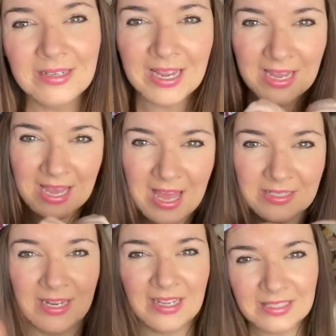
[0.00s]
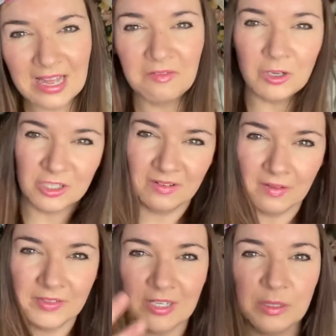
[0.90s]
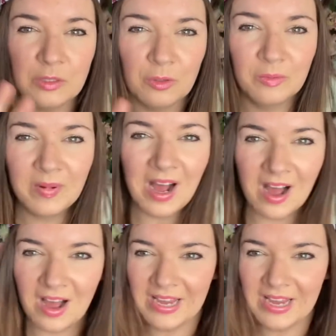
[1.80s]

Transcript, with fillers: take care, stay safe, lots of love, see you soon, bye!